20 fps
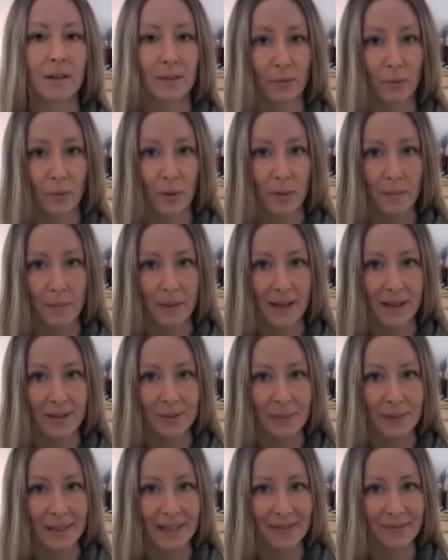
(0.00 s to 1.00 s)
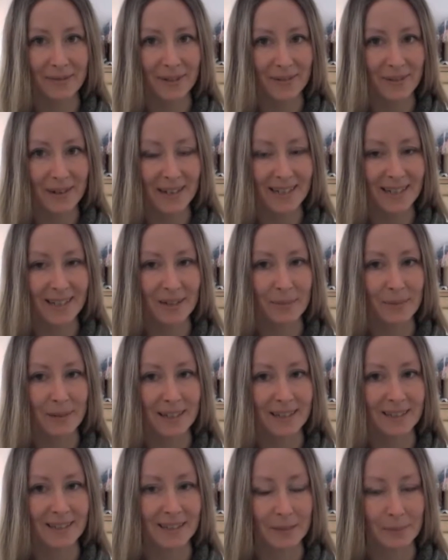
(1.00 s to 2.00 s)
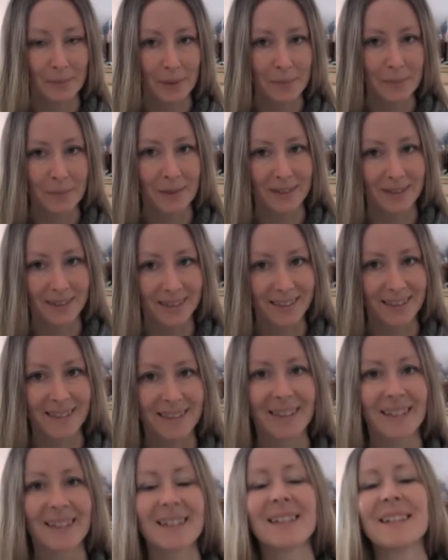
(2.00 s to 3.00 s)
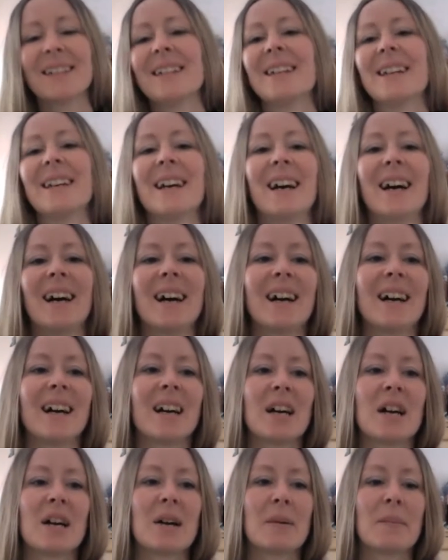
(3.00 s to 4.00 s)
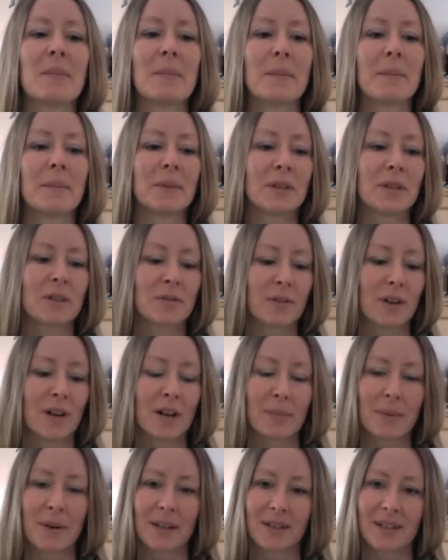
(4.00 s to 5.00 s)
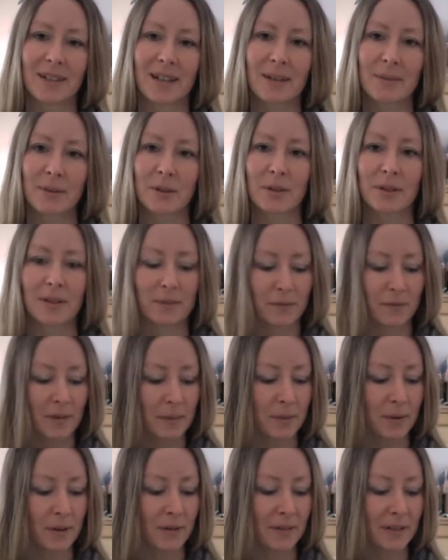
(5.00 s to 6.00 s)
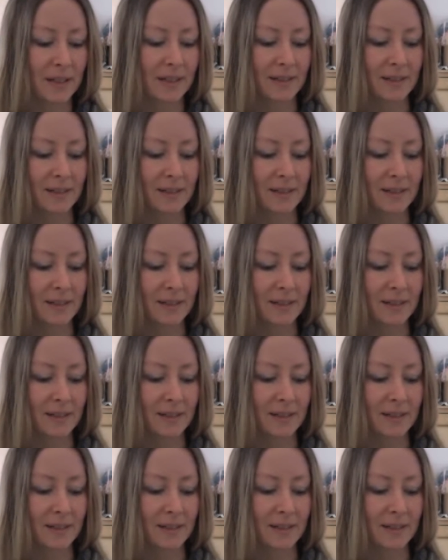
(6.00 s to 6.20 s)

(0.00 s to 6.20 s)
One pair has been given away to my niece's mum, my sister, for her birthday, which was in February.